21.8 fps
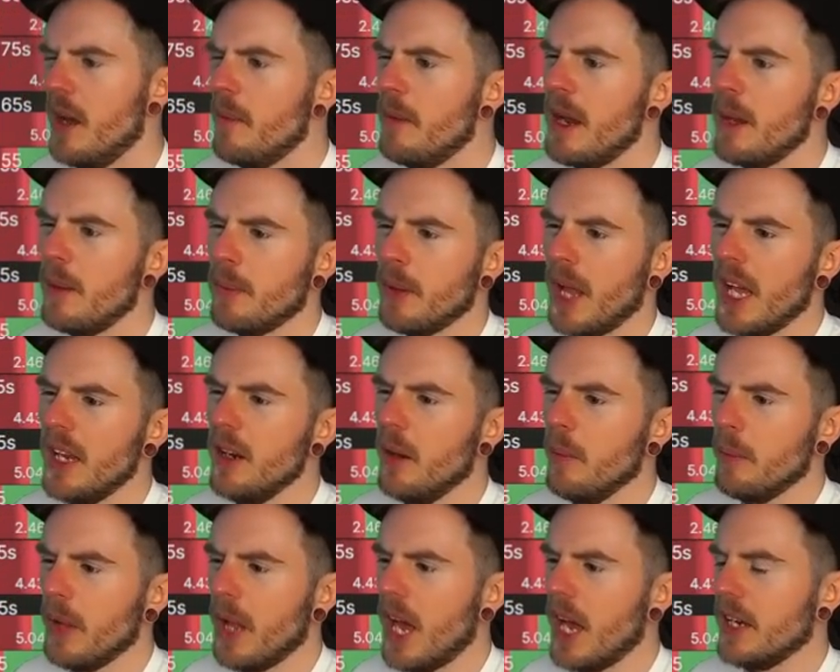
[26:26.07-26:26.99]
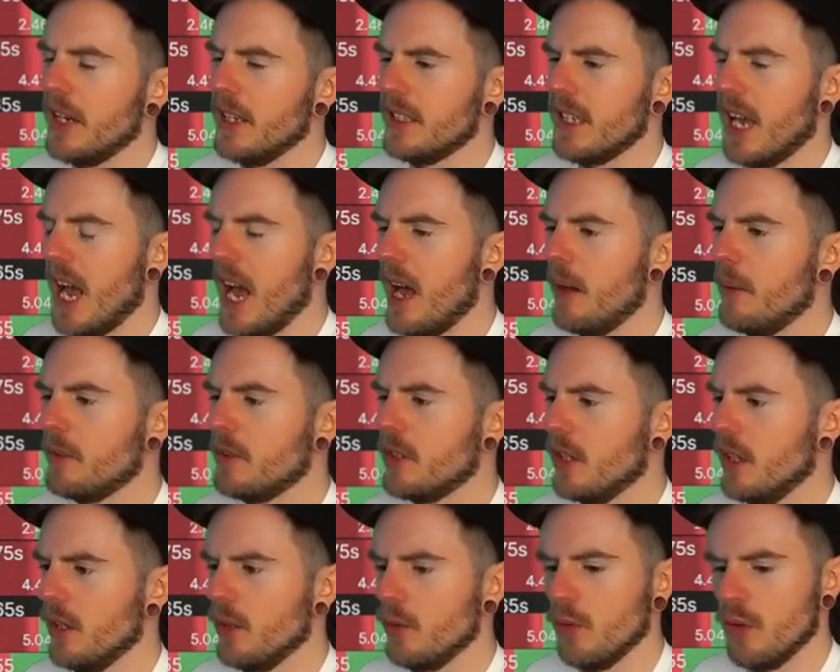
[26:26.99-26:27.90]
Mate, blind on blind is
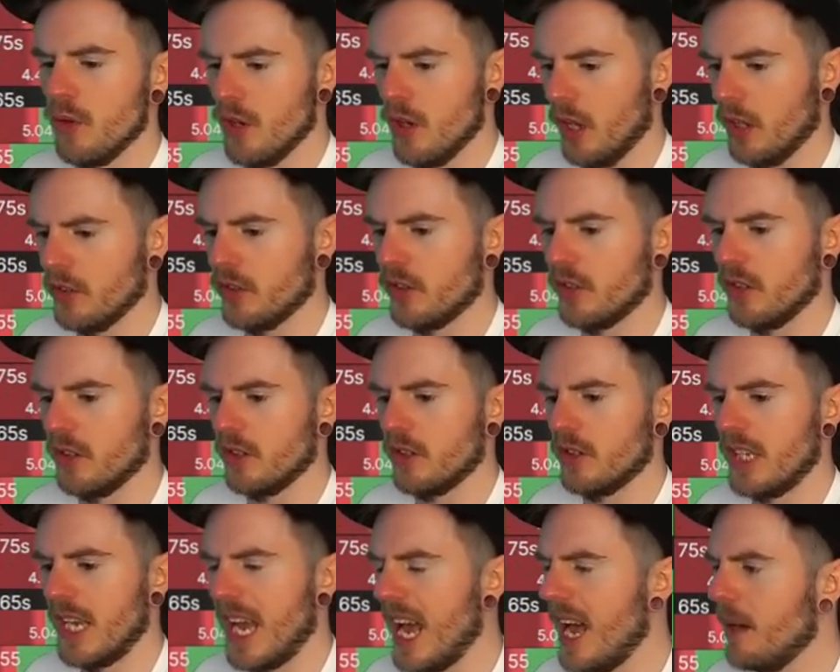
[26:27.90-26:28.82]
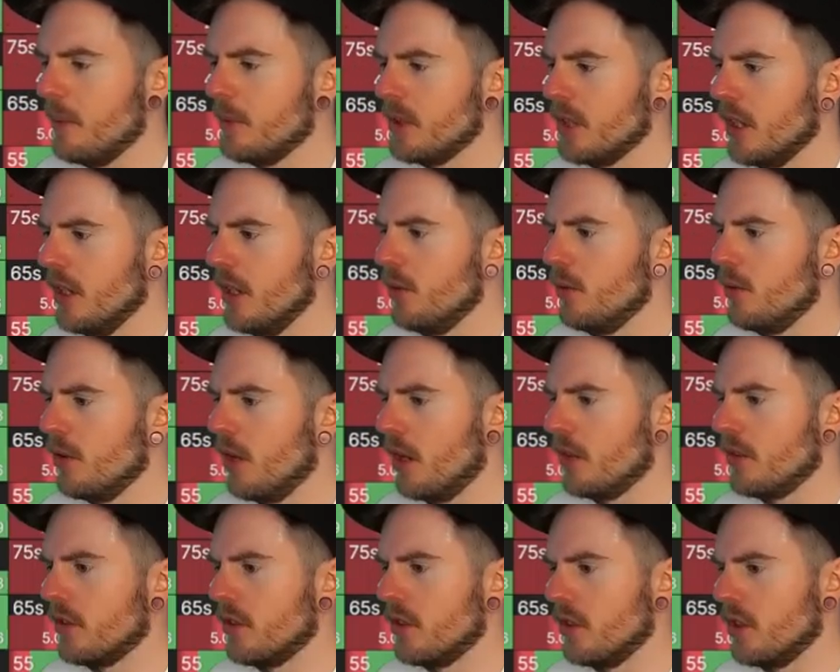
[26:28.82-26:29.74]
absolute nonsense. Absolute
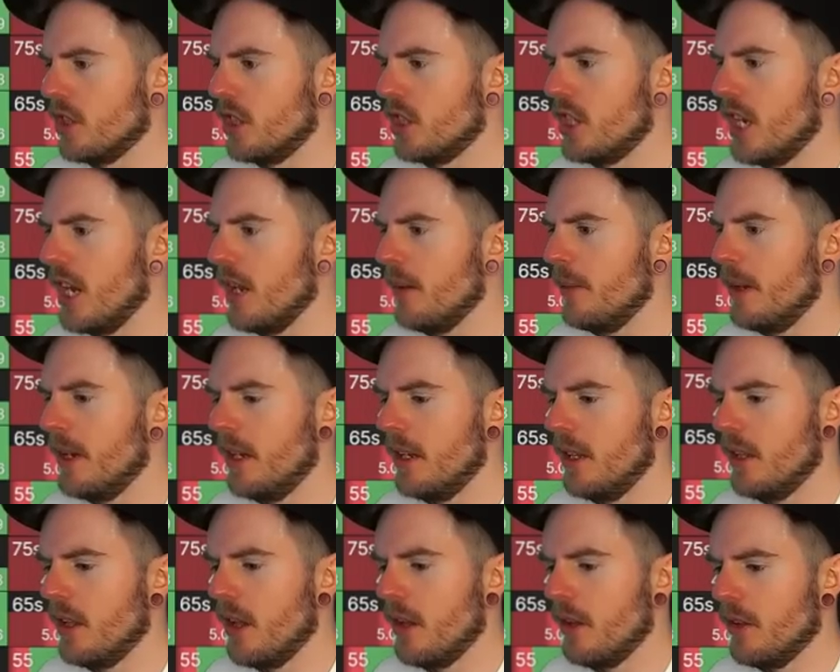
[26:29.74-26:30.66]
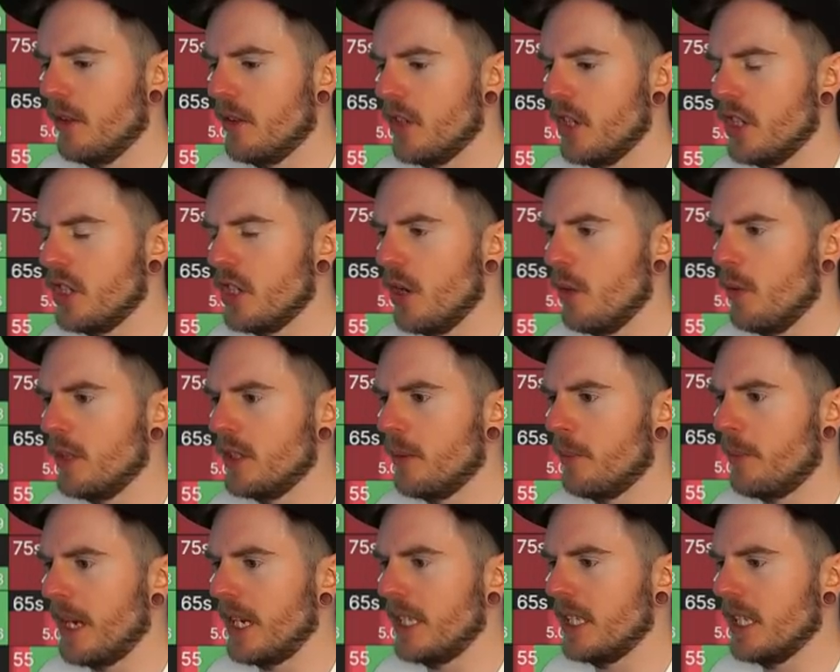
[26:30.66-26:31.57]
nonsense. You're telling me that GTO
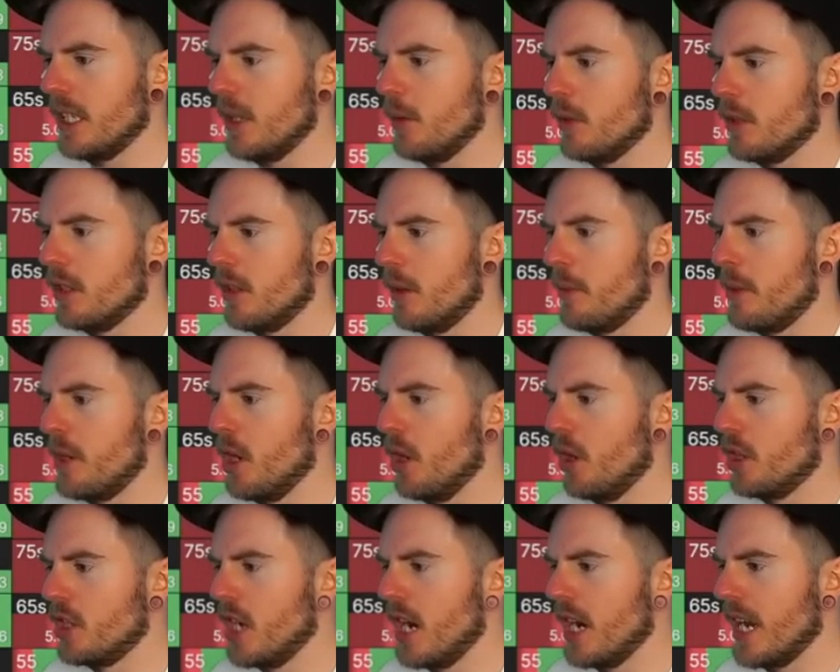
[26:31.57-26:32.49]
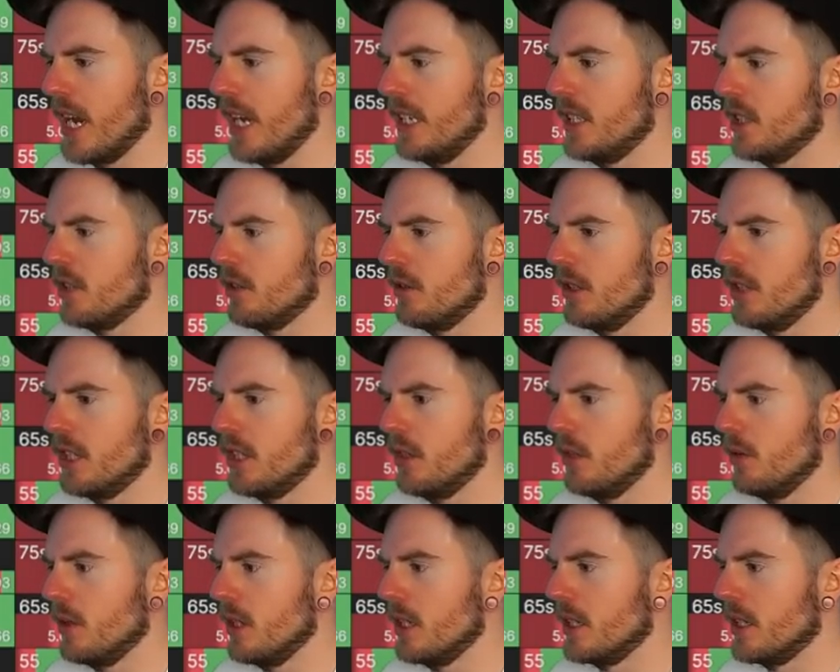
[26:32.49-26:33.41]
Wizard basically wants to pure check ace three
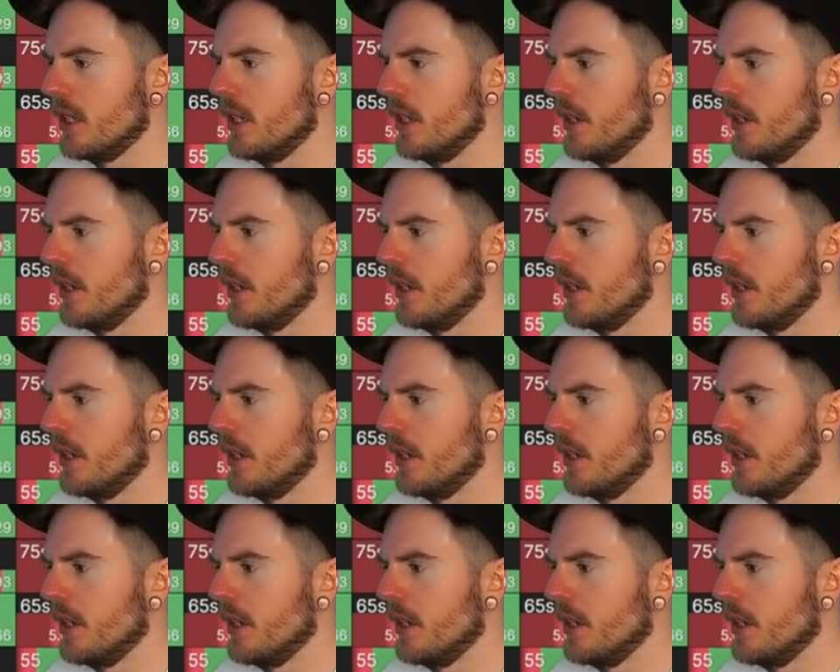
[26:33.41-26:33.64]
suited?